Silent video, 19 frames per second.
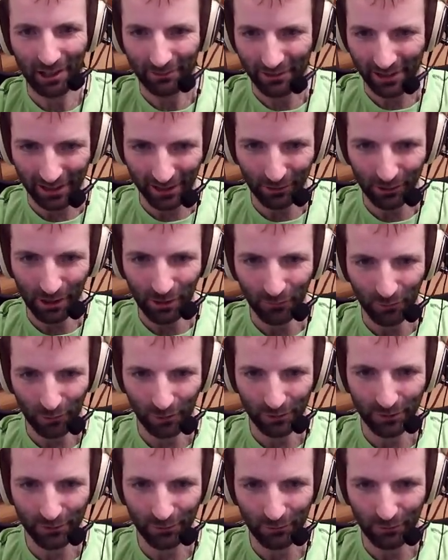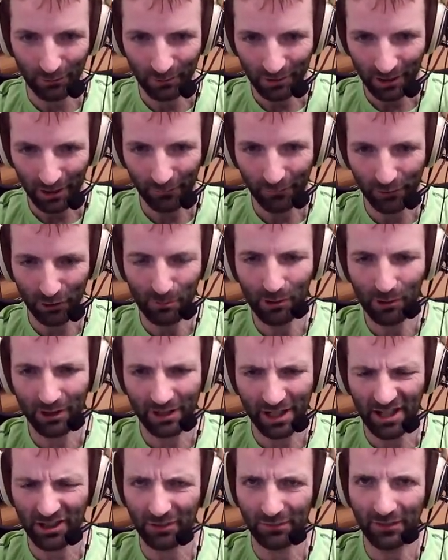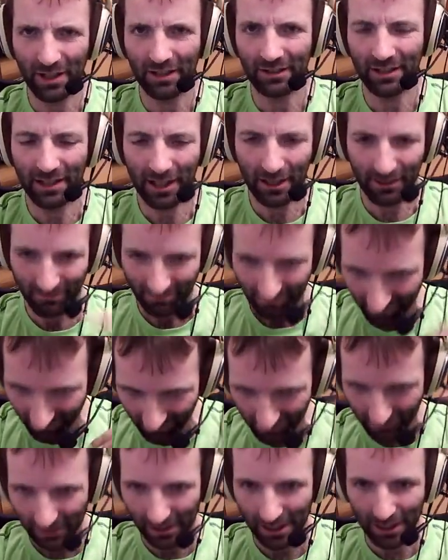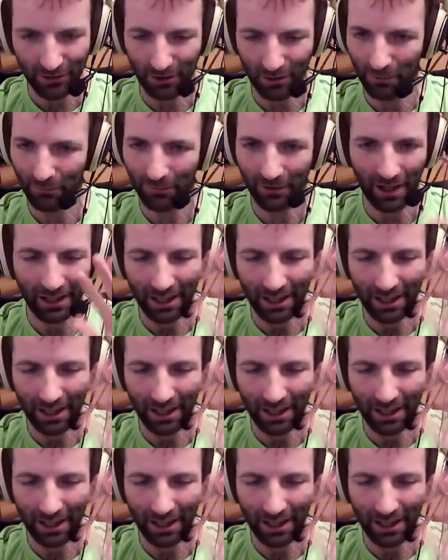I'm really looking forward to do a few more days of that and then release something.